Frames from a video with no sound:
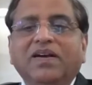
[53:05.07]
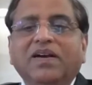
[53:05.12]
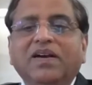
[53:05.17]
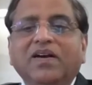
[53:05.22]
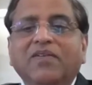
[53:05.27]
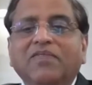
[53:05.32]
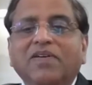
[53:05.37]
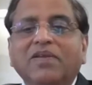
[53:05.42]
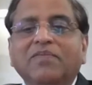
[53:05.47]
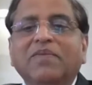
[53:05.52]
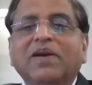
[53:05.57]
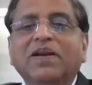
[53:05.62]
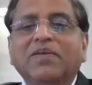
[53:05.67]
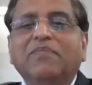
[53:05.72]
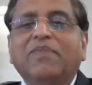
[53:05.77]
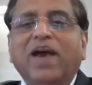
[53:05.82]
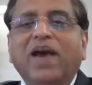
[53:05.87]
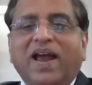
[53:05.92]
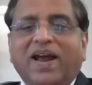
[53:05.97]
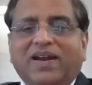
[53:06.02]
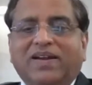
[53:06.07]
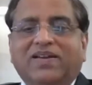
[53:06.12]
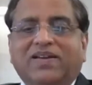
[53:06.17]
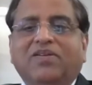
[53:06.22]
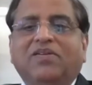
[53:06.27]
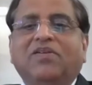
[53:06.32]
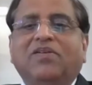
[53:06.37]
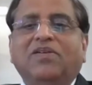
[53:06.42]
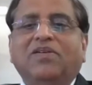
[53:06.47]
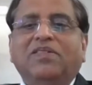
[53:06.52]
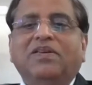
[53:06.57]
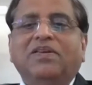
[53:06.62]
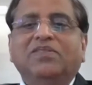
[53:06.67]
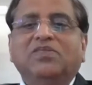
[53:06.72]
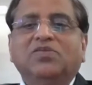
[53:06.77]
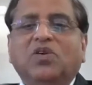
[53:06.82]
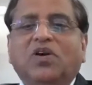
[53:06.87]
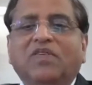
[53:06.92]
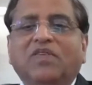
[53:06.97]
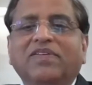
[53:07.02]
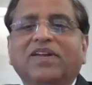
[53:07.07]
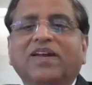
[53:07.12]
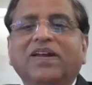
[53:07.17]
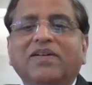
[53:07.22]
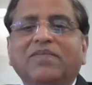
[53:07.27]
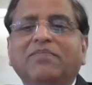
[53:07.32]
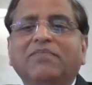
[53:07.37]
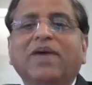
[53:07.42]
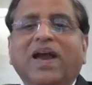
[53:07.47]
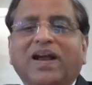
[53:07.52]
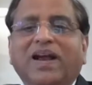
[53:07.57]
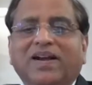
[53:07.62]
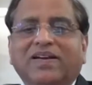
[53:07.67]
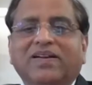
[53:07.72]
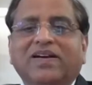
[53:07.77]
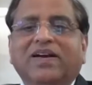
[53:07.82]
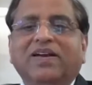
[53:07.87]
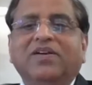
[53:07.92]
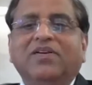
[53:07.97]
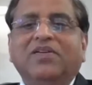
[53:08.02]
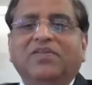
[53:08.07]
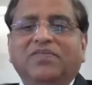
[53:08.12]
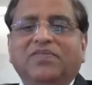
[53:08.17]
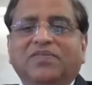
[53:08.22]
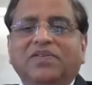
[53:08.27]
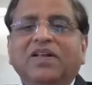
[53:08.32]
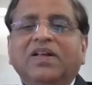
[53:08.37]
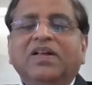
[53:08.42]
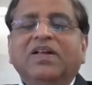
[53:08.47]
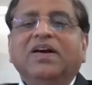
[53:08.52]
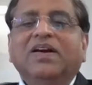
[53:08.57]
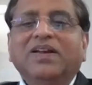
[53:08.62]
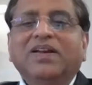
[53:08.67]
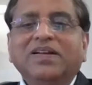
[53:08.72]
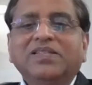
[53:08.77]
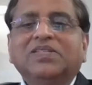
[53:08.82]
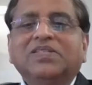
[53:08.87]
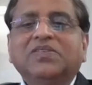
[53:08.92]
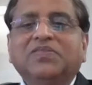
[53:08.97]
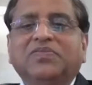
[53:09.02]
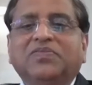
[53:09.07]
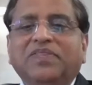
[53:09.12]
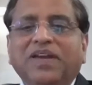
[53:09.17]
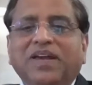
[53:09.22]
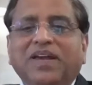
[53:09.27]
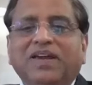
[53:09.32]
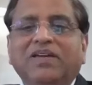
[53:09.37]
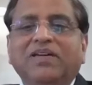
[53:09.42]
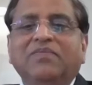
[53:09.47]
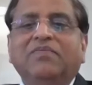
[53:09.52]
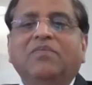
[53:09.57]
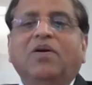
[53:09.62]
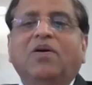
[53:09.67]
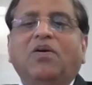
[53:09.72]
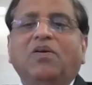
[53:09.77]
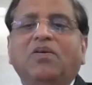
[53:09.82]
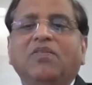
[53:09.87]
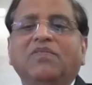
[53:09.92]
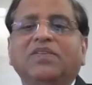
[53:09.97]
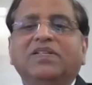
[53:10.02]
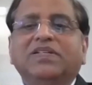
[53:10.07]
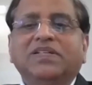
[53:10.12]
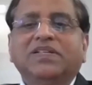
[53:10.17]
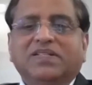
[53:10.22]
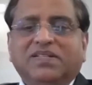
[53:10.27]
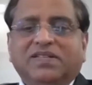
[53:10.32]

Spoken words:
government backed or the sovereign backed kind of risk free bond, which